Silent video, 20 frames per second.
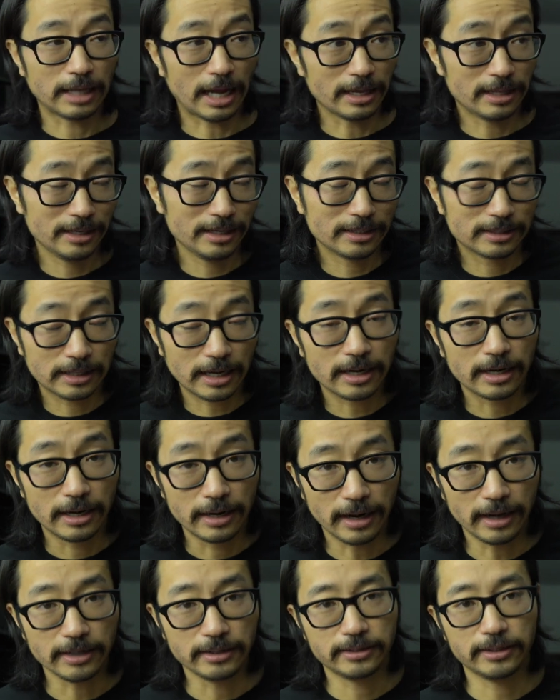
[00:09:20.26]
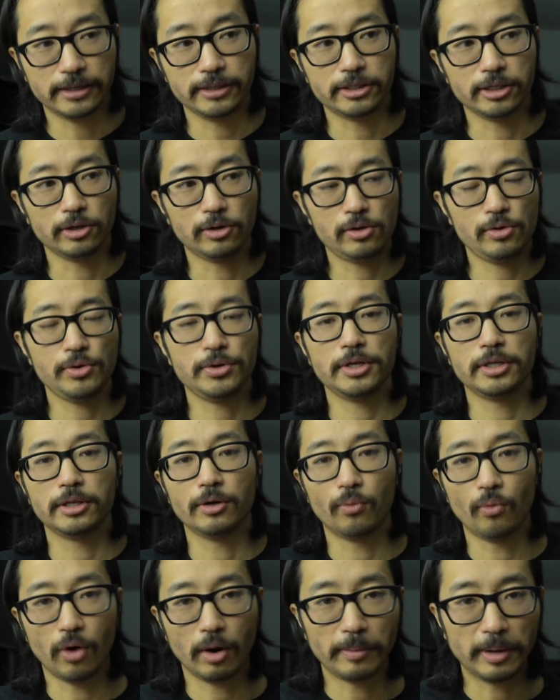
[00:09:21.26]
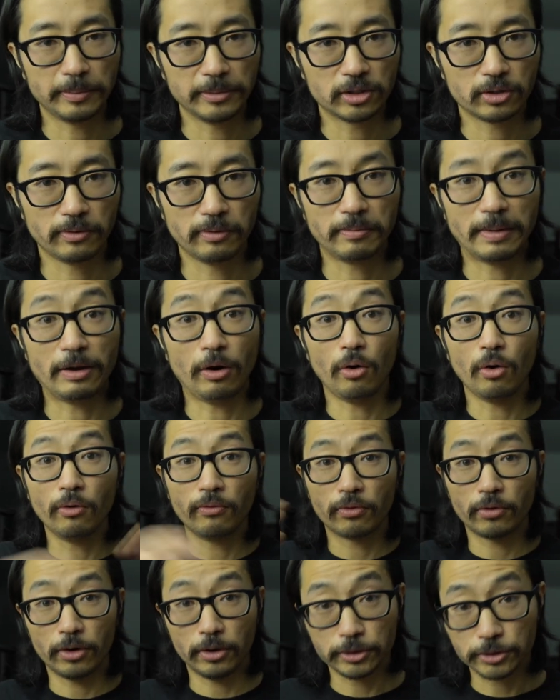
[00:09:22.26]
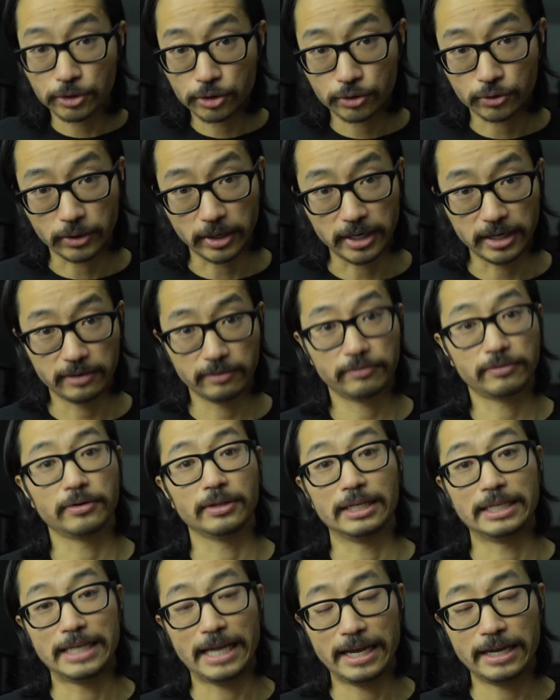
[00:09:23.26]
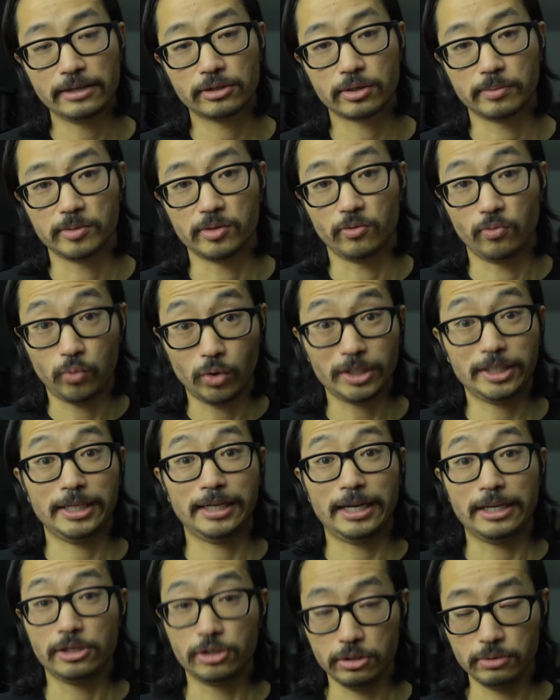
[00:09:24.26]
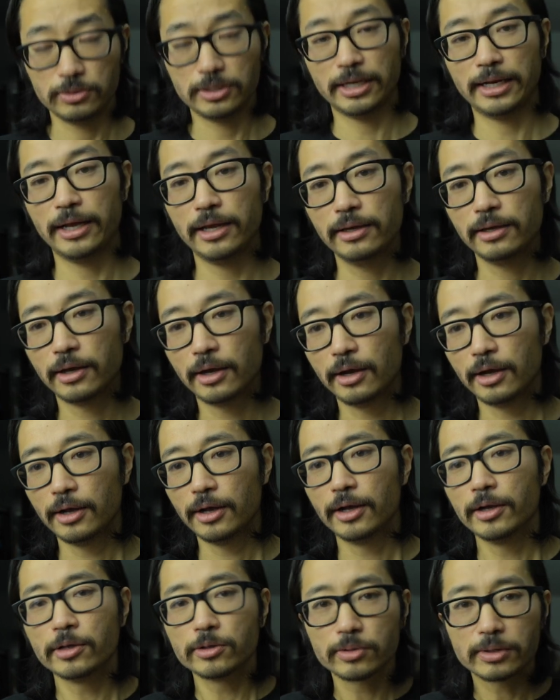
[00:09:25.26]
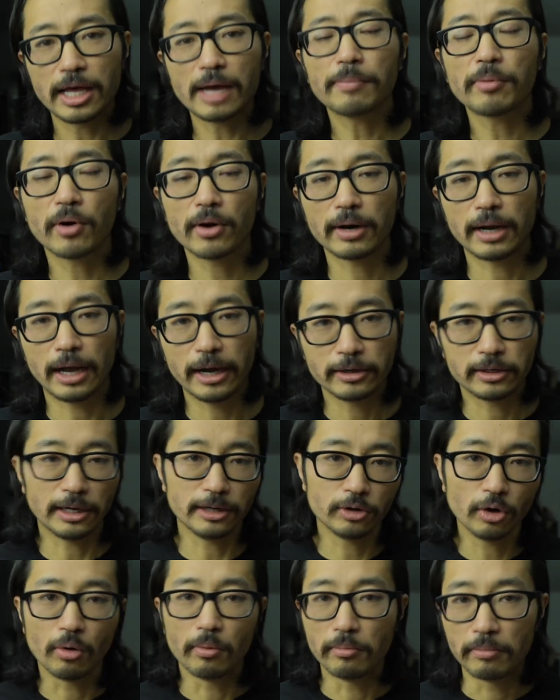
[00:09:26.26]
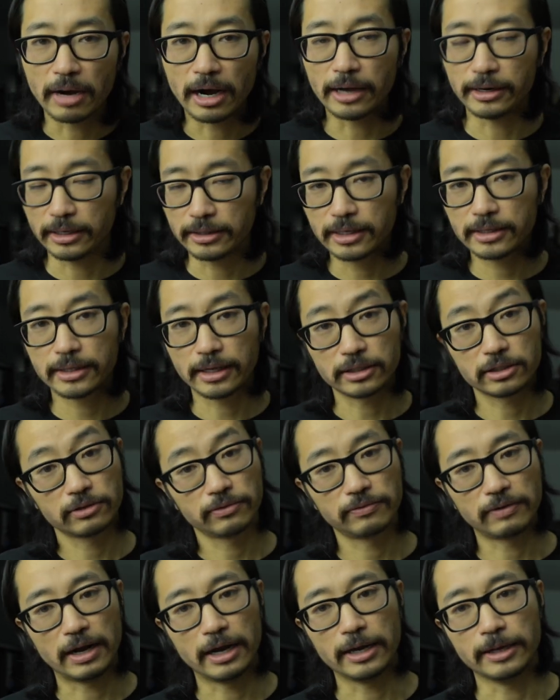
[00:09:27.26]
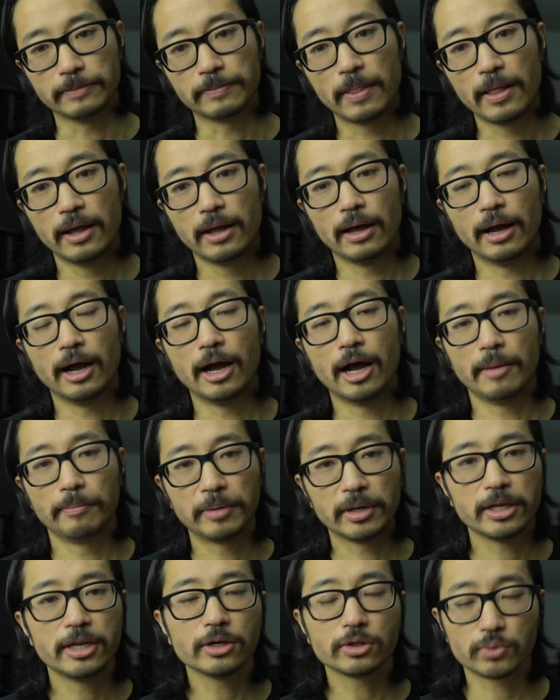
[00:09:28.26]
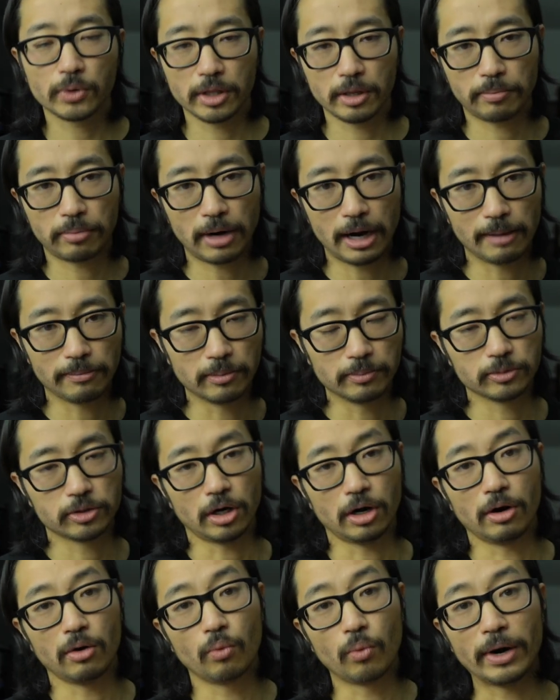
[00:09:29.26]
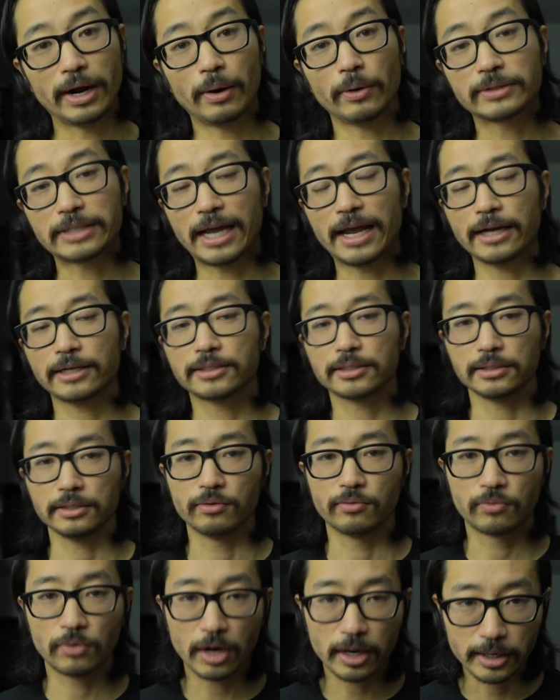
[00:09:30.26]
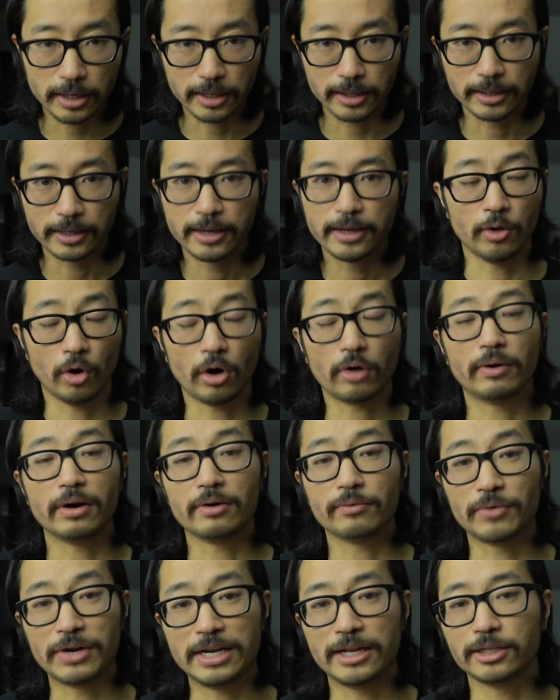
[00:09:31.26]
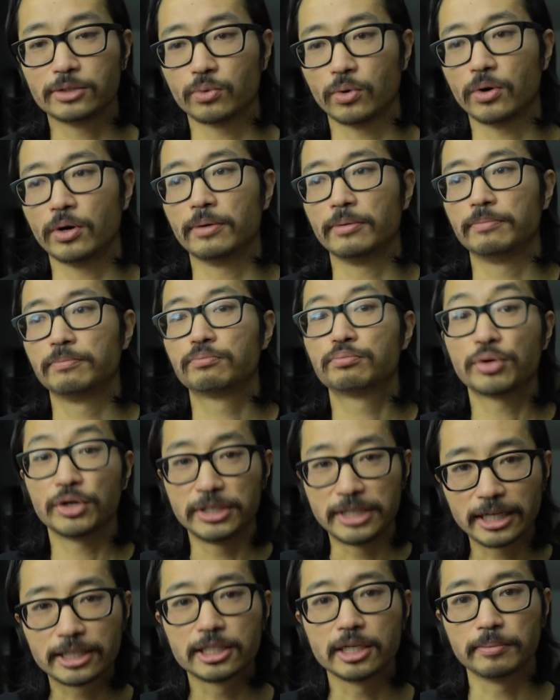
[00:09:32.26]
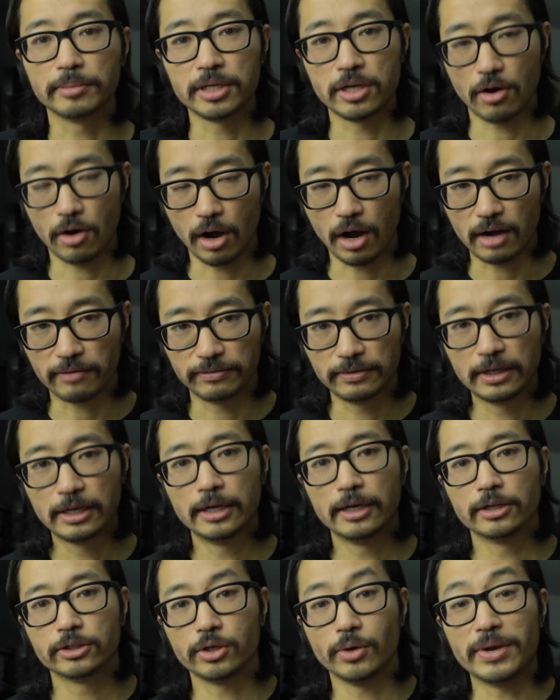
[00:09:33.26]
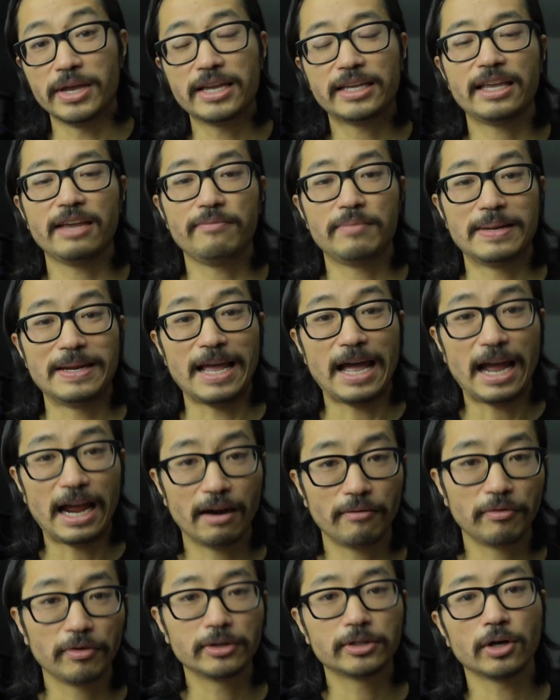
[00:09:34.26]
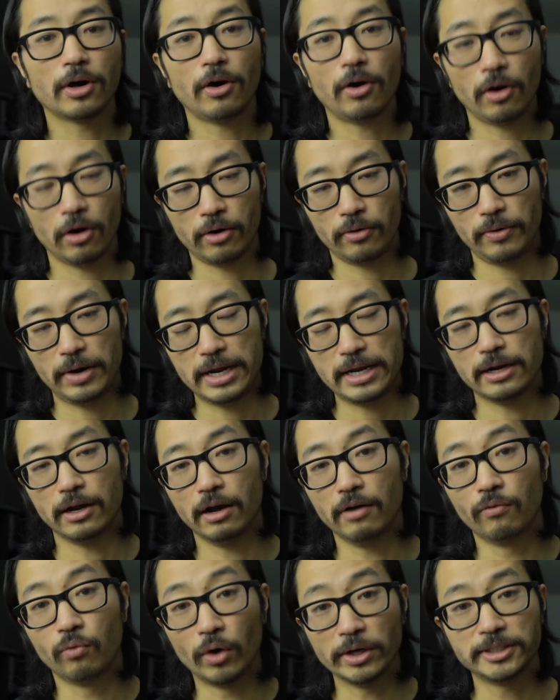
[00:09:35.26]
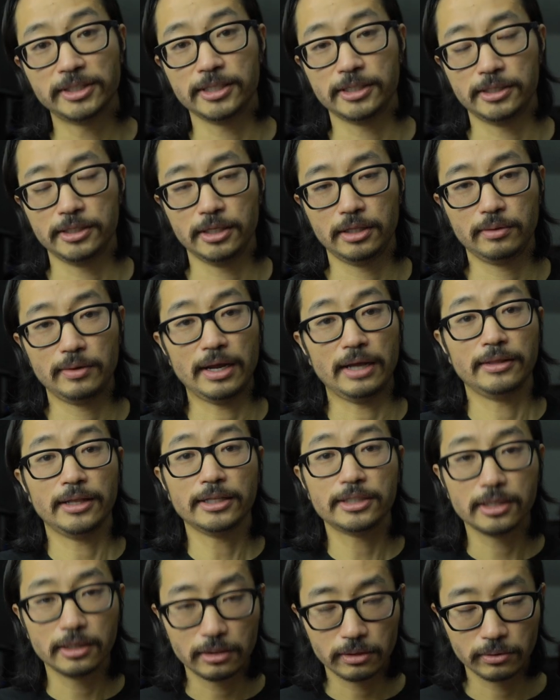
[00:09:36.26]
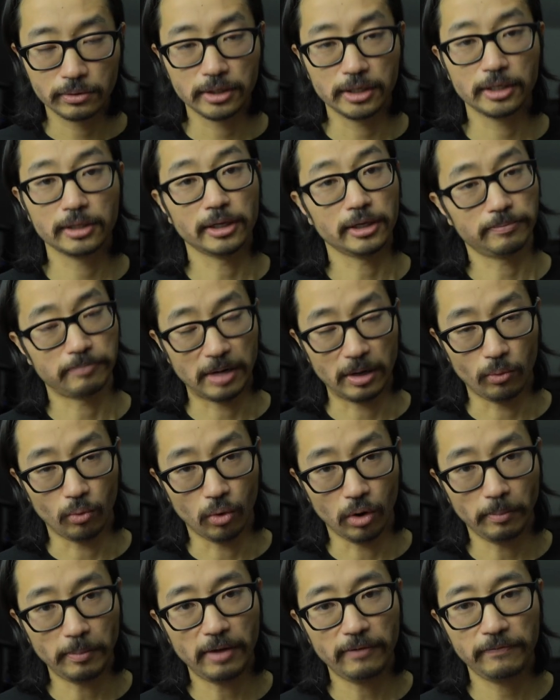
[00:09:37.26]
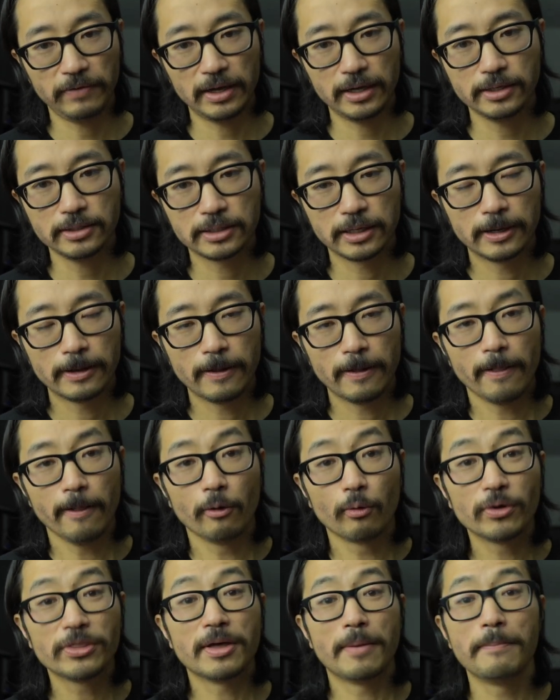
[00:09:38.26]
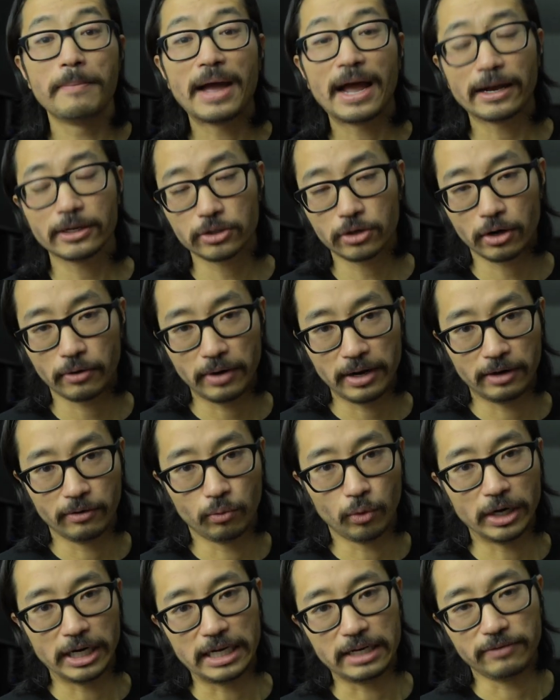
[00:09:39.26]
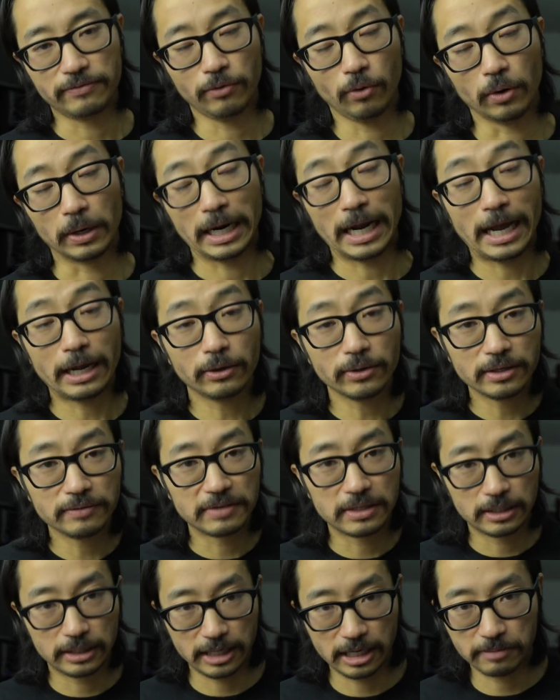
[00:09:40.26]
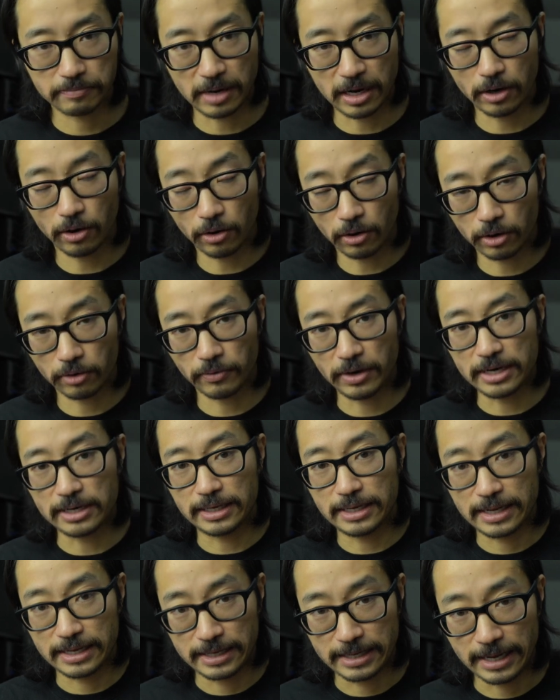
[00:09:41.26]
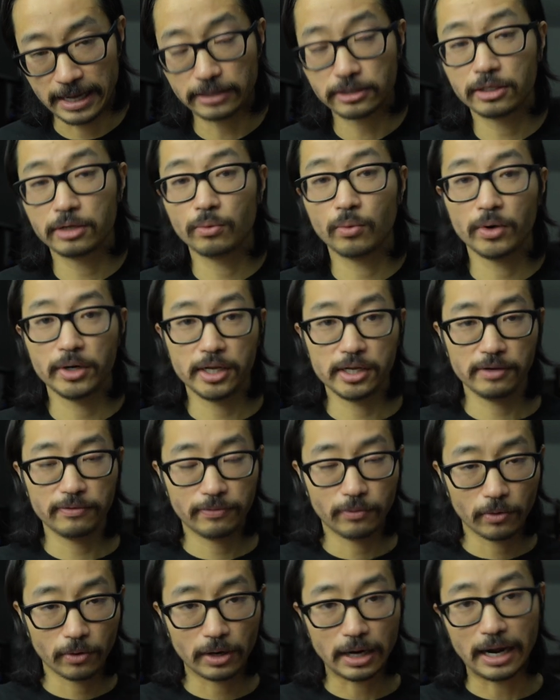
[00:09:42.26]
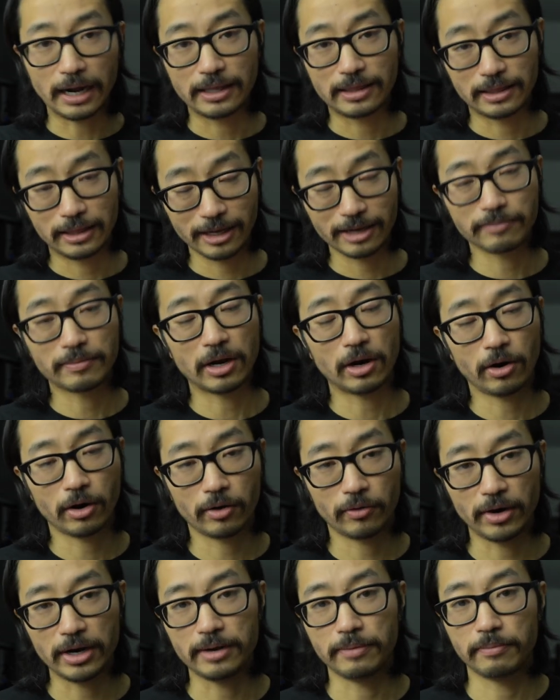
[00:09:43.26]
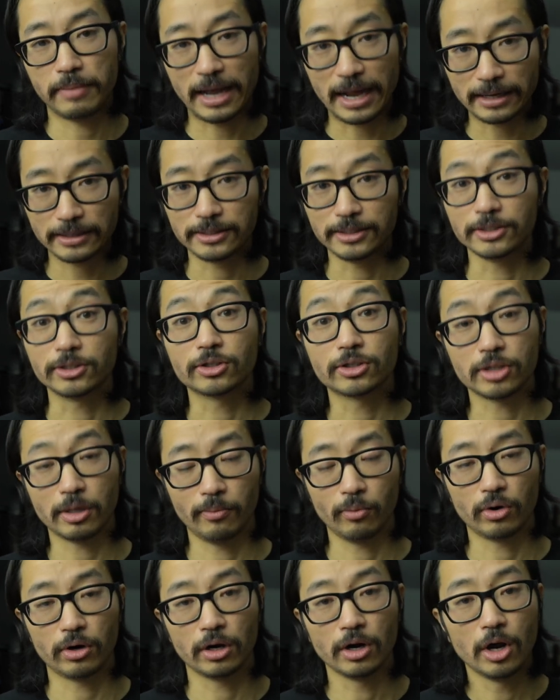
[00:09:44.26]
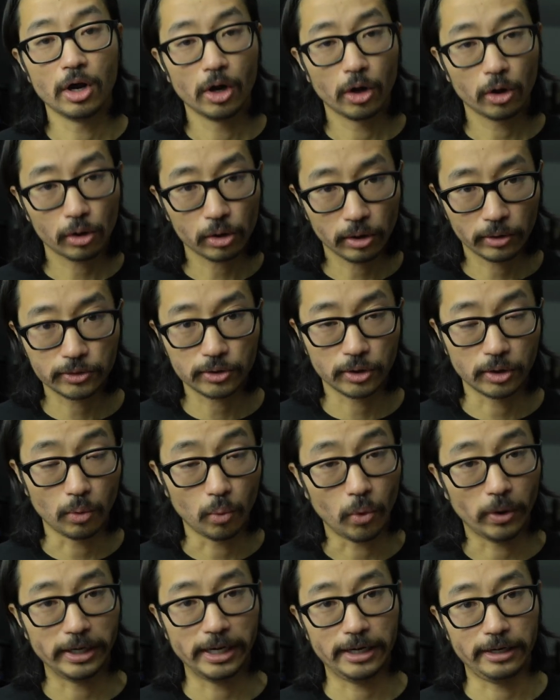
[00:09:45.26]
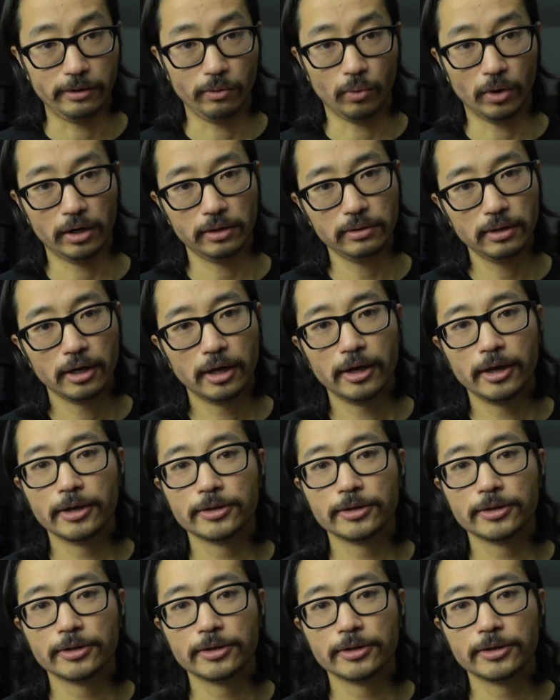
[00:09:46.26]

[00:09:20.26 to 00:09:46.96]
I think it's kind of nice that it's including the warm-up in terms of my overall strain for the day in terms of what did I do today. So that part, I don't mind. I think that's fine. But here's where the problems are. When I was actually running, the heart rate readings were predictably off. So it gave me an average heart rate of 163, and that's including like my warm-up phase, with a max heart rate of 184. I don't even think my heart rate can get to 184. I think my heart rate max is somewhere closer to 181.